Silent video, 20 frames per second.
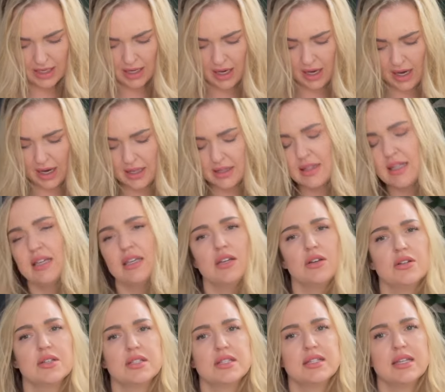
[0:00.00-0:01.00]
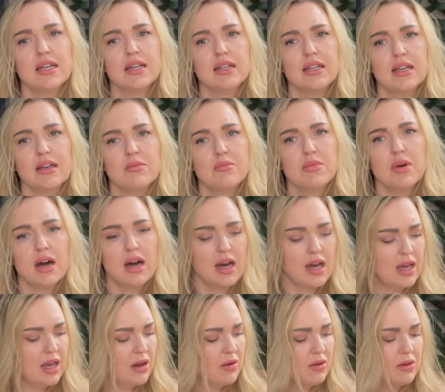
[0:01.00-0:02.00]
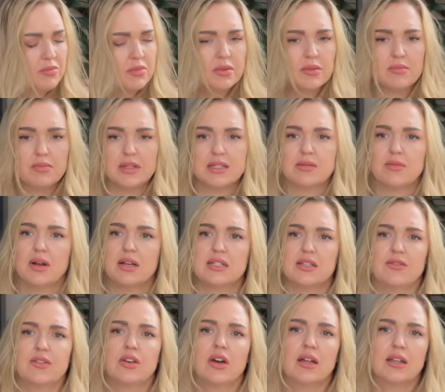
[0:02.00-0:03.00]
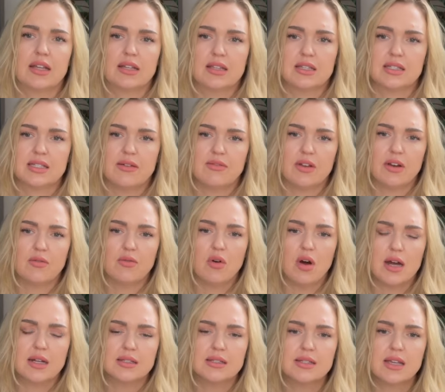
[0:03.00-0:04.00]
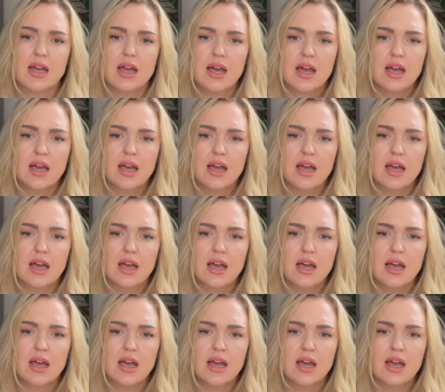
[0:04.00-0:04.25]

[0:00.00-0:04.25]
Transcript: I think you're standing by, I wouldn't be surprised if you got like the Seven of Wands,